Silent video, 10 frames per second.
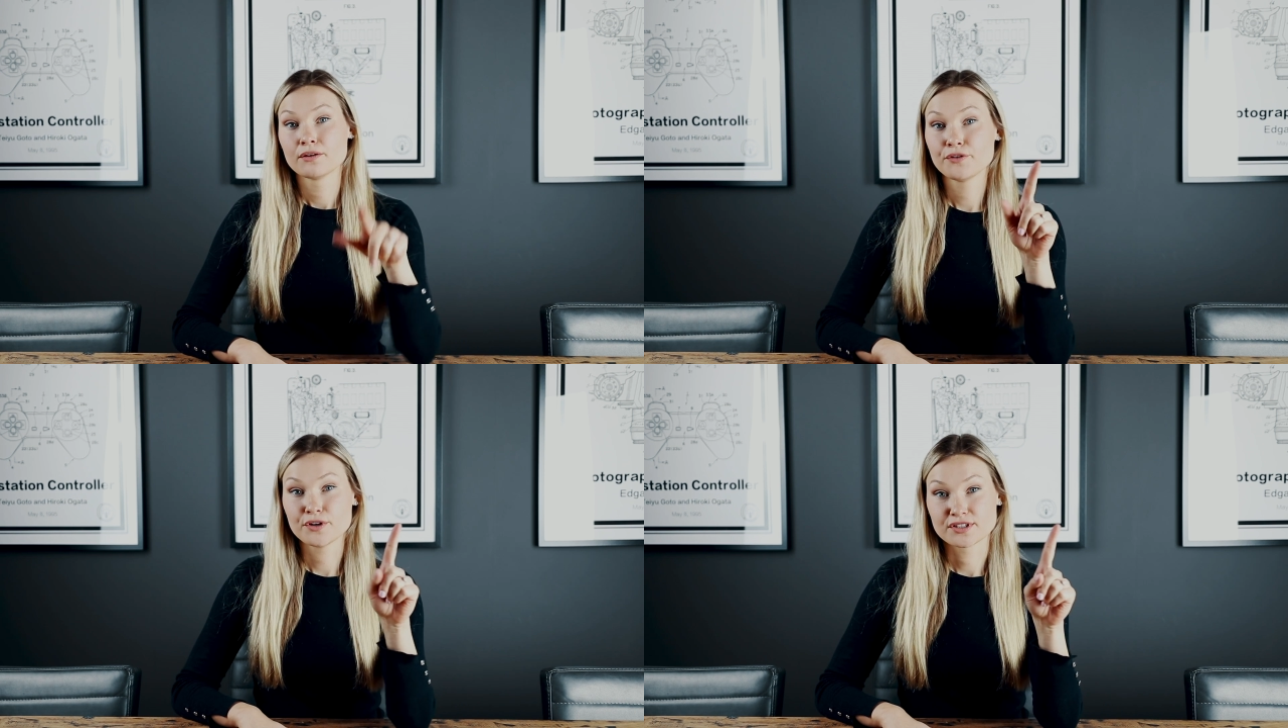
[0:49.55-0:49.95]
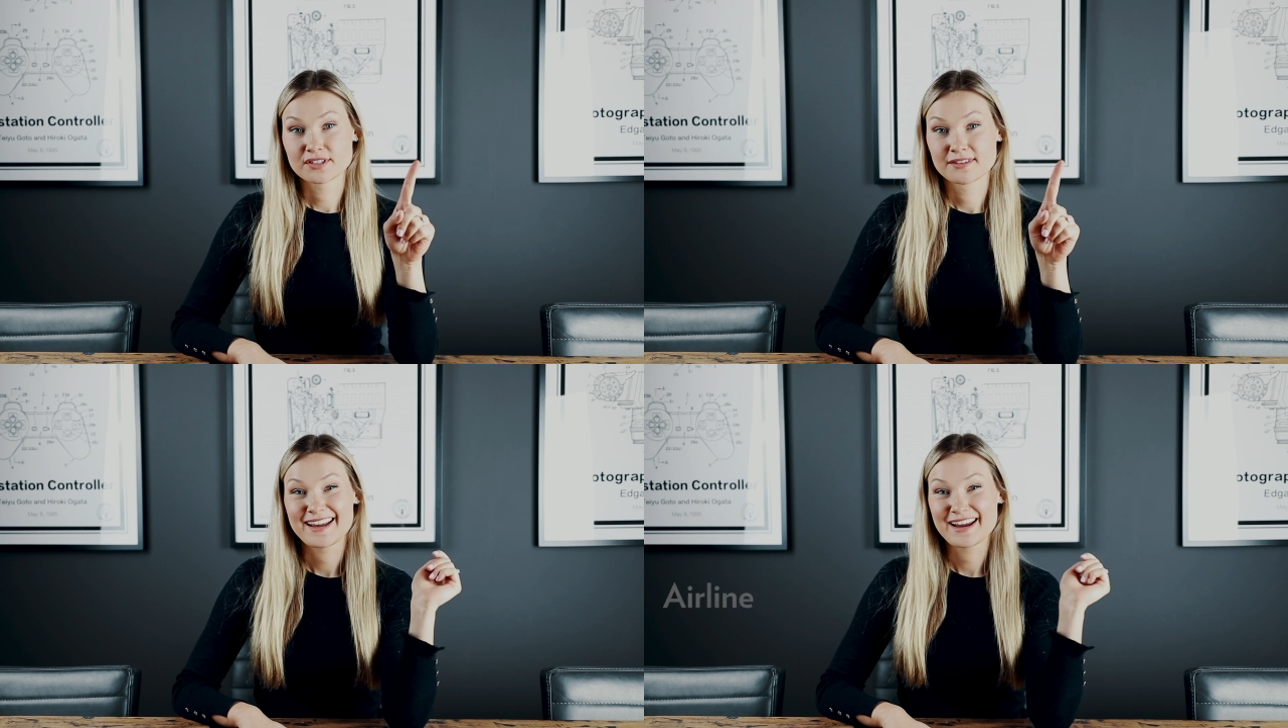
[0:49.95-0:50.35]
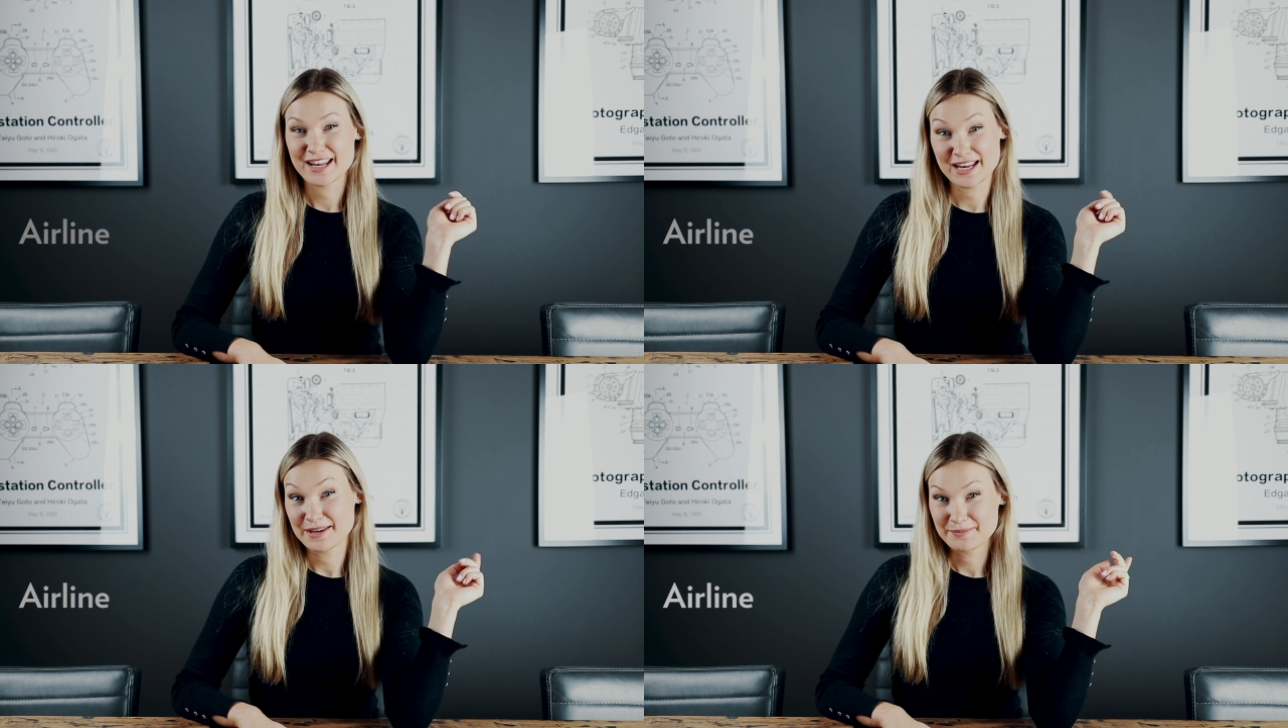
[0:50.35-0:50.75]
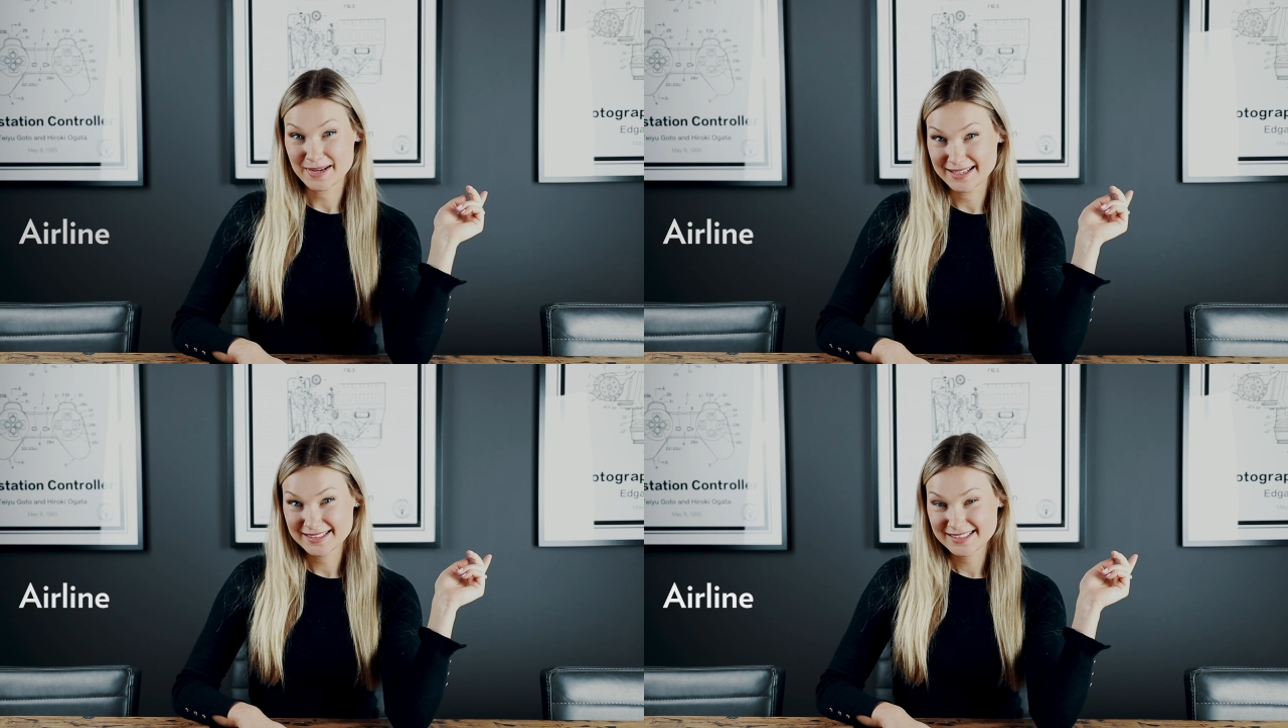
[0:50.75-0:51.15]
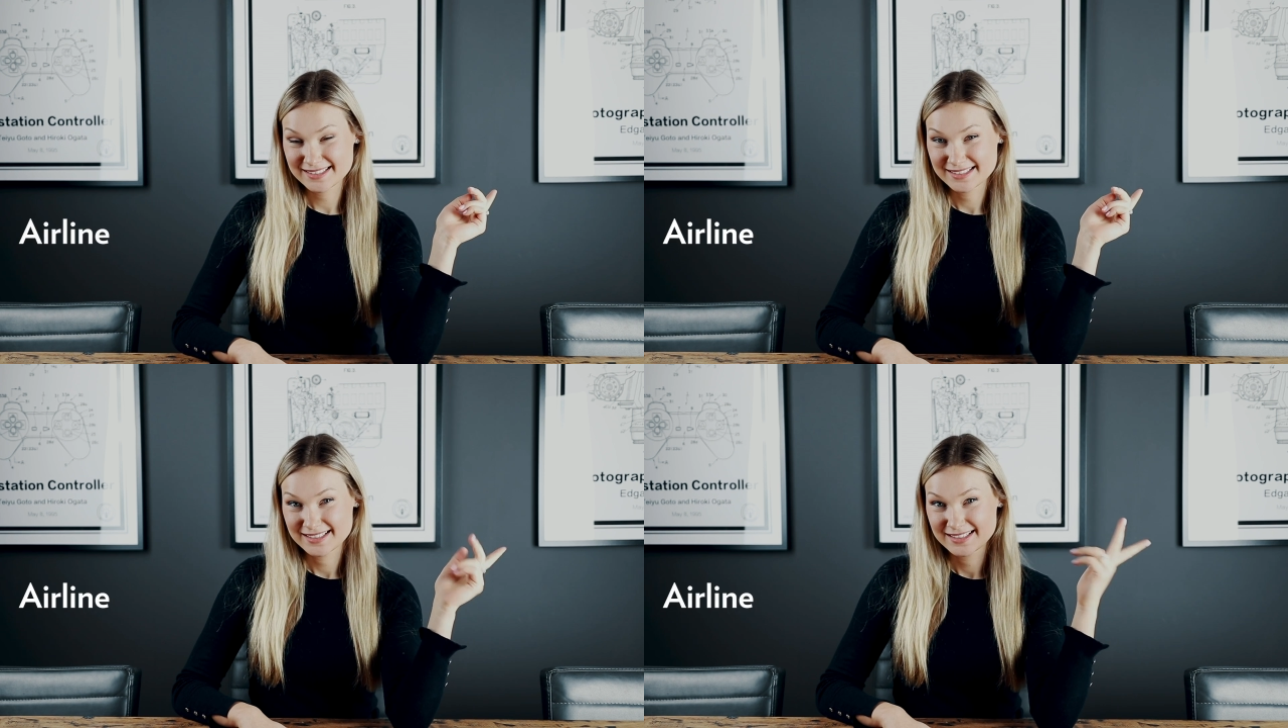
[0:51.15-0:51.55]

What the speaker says: First, airline pilots.